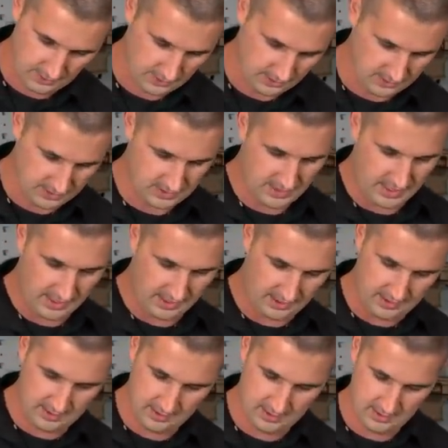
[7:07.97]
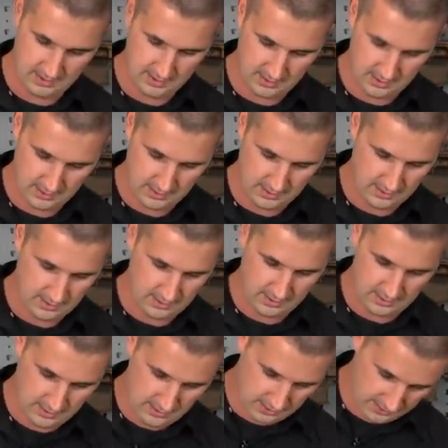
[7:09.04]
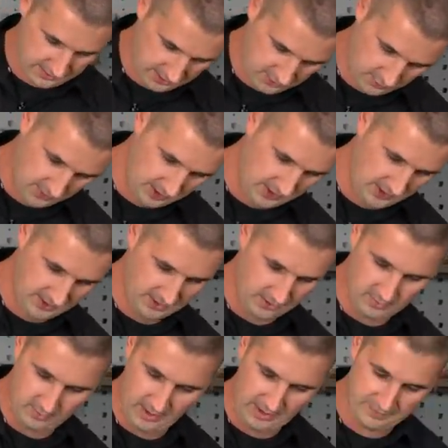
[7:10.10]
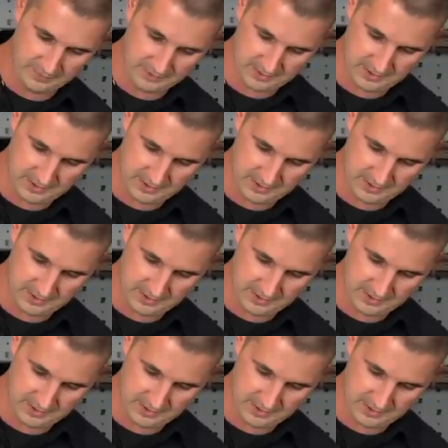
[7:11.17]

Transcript: and stack like you would any other baffle